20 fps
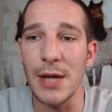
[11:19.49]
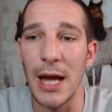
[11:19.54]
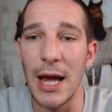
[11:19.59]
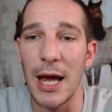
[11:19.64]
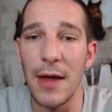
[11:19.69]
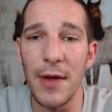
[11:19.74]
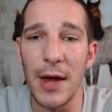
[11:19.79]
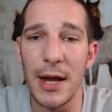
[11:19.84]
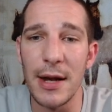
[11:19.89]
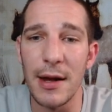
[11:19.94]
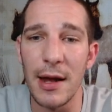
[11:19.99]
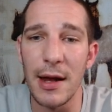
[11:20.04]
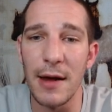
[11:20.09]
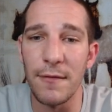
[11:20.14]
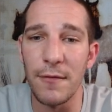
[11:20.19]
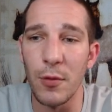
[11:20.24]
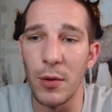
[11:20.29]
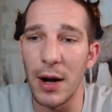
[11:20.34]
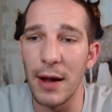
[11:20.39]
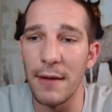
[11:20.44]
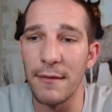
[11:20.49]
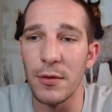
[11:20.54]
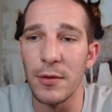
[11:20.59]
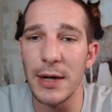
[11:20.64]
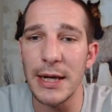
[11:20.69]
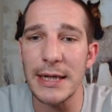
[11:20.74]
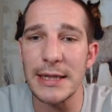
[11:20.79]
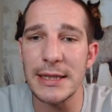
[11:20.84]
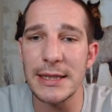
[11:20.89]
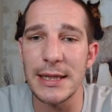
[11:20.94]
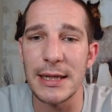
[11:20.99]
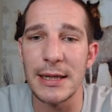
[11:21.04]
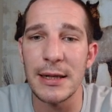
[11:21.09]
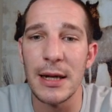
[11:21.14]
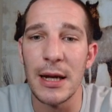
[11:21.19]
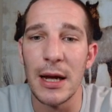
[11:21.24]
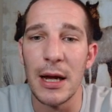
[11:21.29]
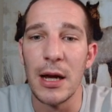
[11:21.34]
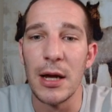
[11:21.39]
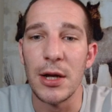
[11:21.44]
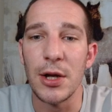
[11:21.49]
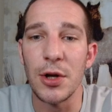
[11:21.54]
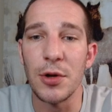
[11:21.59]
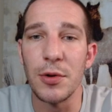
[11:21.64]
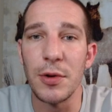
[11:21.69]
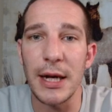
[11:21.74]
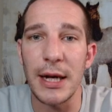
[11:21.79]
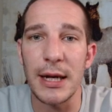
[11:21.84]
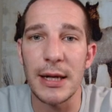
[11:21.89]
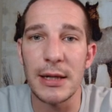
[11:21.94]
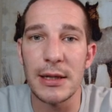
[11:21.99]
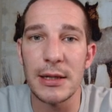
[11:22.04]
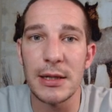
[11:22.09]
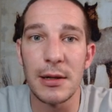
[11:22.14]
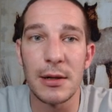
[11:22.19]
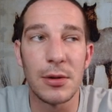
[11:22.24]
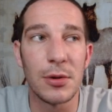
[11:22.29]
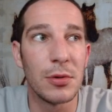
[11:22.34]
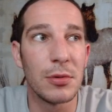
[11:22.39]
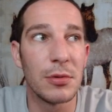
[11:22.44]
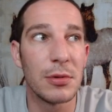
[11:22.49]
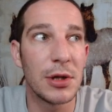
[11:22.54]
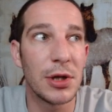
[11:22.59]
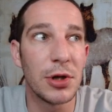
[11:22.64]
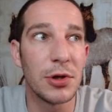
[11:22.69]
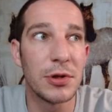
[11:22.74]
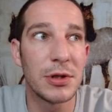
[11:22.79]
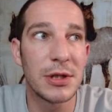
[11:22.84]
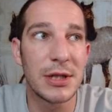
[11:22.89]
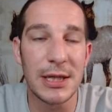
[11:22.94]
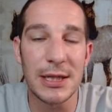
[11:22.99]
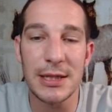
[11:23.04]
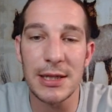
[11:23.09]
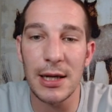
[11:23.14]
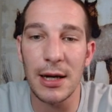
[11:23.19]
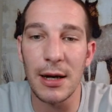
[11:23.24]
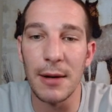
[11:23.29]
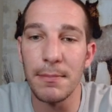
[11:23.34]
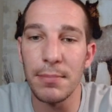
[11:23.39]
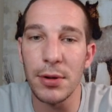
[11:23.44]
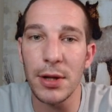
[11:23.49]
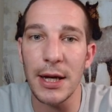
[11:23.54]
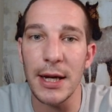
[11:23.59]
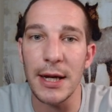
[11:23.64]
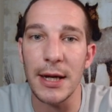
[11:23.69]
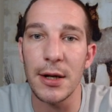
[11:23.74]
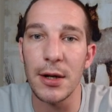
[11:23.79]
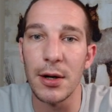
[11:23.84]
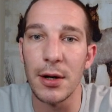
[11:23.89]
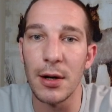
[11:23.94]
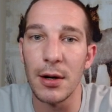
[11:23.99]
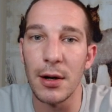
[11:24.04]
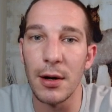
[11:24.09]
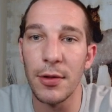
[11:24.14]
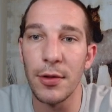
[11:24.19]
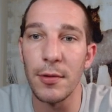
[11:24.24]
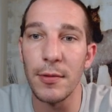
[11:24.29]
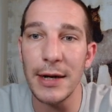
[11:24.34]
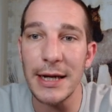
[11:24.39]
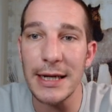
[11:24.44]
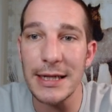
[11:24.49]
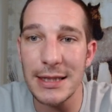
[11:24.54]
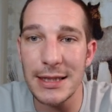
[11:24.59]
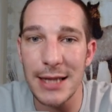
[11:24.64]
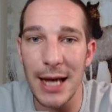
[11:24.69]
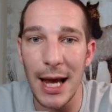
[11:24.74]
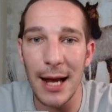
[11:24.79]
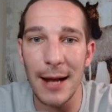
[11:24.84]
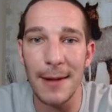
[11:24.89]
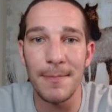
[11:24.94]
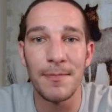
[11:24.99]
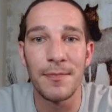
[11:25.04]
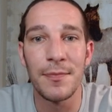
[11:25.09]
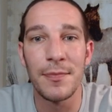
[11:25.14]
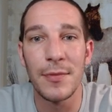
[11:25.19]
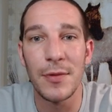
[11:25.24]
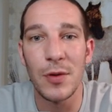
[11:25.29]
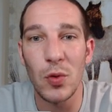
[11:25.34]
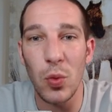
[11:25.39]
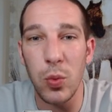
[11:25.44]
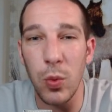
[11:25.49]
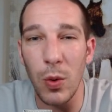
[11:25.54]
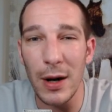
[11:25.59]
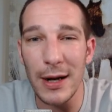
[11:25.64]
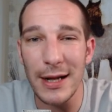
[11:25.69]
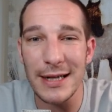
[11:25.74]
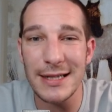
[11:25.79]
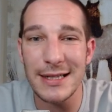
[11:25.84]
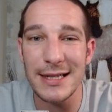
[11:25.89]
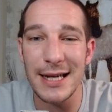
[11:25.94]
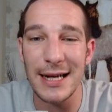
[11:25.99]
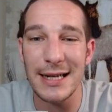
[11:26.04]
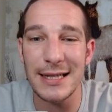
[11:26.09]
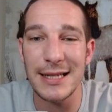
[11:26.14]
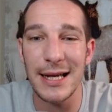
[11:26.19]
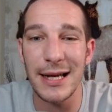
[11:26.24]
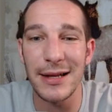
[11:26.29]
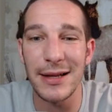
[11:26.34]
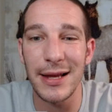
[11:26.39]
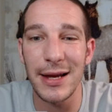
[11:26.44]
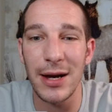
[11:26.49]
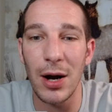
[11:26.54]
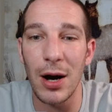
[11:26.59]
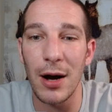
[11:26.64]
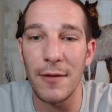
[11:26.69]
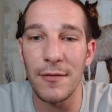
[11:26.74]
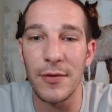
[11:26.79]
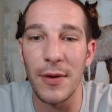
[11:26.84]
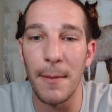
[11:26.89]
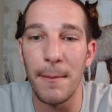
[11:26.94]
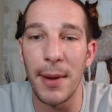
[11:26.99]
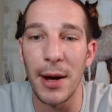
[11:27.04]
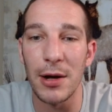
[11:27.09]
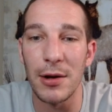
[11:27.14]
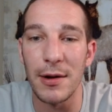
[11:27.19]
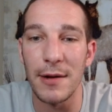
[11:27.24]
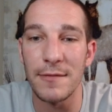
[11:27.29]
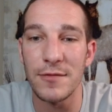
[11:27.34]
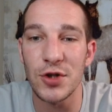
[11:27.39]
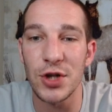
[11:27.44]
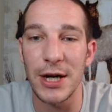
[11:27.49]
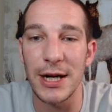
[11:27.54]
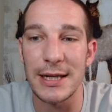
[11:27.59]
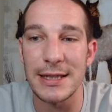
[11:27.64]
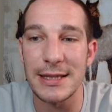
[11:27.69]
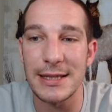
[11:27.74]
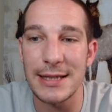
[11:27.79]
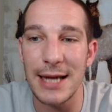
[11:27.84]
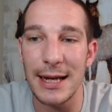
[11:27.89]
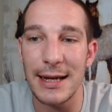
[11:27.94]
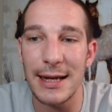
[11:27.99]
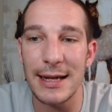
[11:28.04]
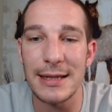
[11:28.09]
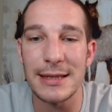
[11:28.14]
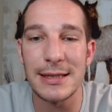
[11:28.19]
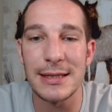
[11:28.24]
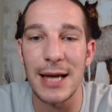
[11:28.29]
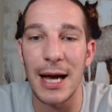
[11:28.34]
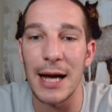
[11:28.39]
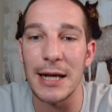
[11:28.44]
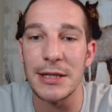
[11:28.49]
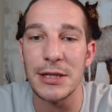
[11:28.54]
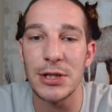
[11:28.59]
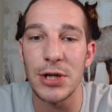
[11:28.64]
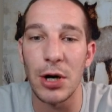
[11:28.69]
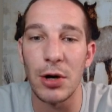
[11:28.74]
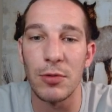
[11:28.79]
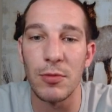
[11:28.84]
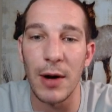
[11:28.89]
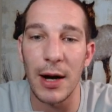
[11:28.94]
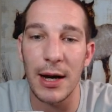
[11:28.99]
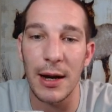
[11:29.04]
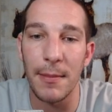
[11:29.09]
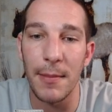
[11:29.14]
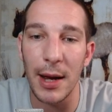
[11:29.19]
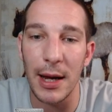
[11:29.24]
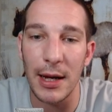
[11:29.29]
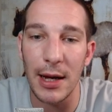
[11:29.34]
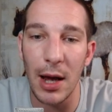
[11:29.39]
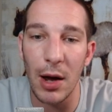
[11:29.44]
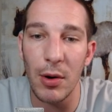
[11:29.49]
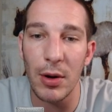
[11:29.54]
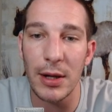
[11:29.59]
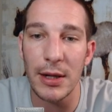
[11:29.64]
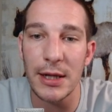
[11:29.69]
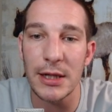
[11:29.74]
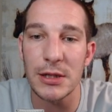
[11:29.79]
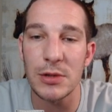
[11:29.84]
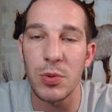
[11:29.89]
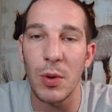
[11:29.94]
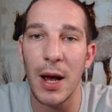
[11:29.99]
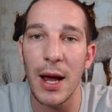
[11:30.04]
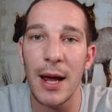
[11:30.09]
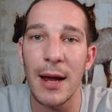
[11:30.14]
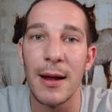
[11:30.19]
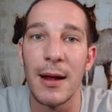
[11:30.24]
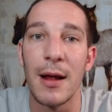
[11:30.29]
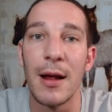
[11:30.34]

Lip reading: And then if for whatever reason you need to use this to complete your 3 set, 26 healing off the belt of Transcendence. I don't recommend going this way.